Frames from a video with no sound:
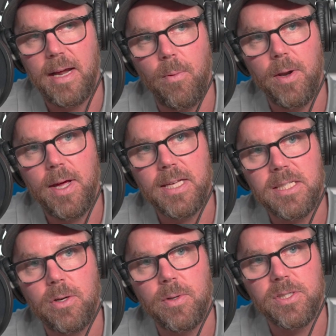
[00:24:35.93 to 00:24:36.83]
and I
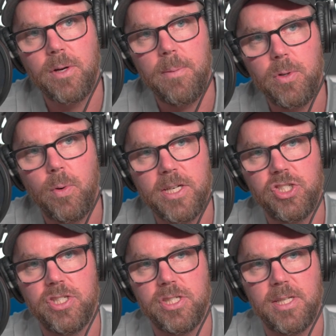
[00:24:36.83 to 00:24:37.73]
guess so a couple
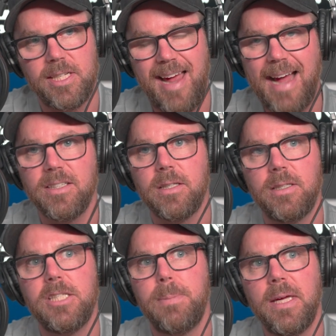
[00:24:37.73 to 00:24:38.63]
questions, just like
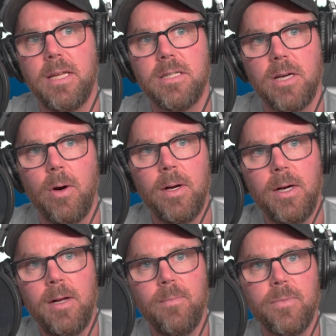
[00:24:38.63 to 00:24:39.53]
tactically speaking. So,
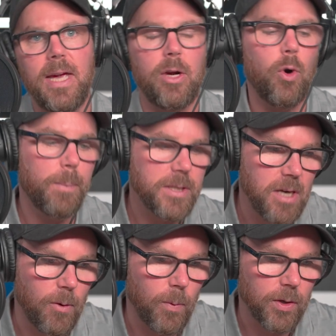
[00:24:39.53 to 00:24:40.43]
okay, corporate's
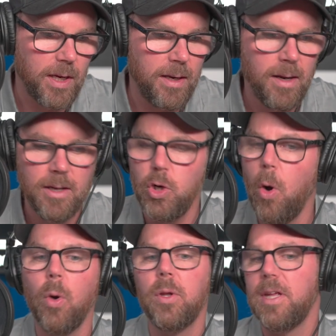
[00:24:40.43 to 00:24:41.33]
not working.
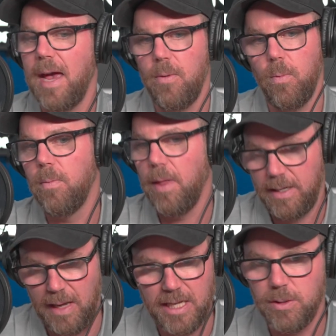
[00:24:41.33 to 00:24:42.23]
Totally get,
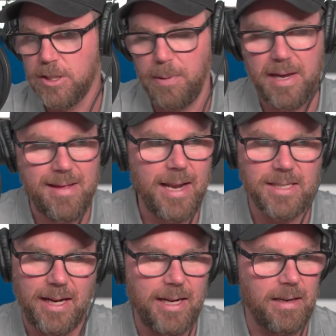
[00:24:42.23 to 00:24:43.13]
like, as you explain that,
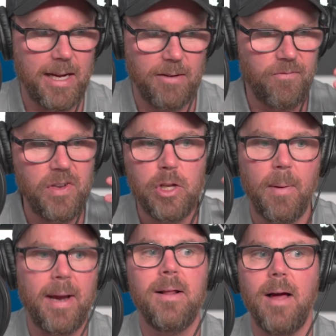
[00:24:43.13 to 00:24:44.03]
it's like, I can feel